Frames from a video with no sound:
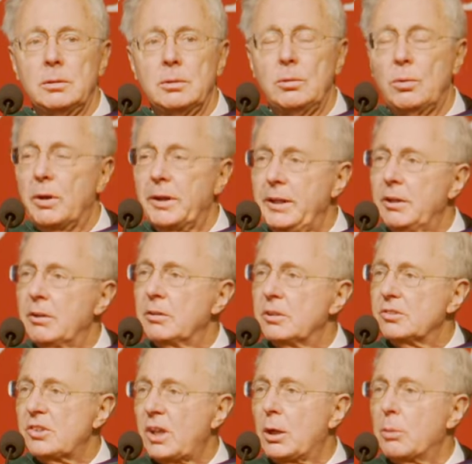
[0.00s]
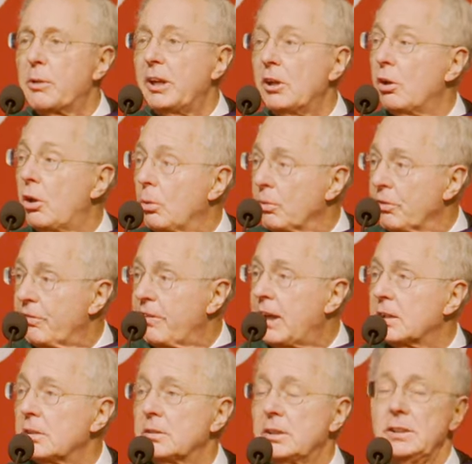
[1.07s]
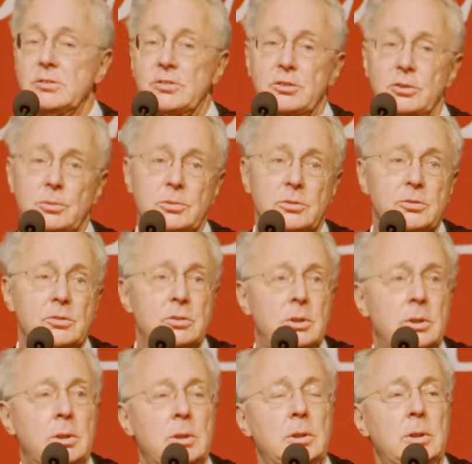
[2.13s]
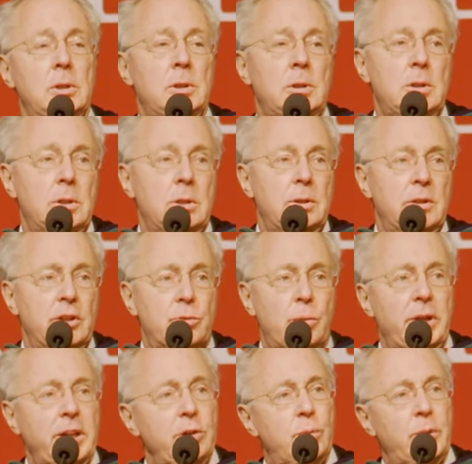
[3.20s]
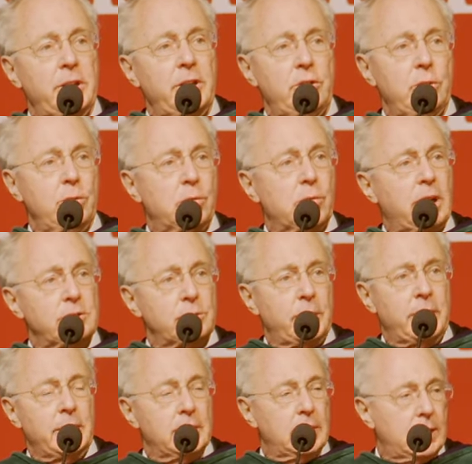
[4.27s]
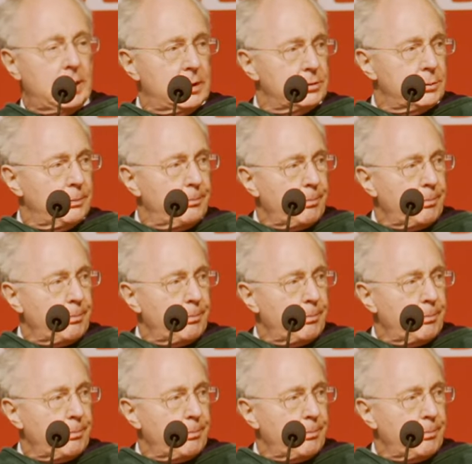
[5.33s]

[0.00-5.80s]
who are here to celebrate, along with faculty and students, the twenty twenty-two graduating class.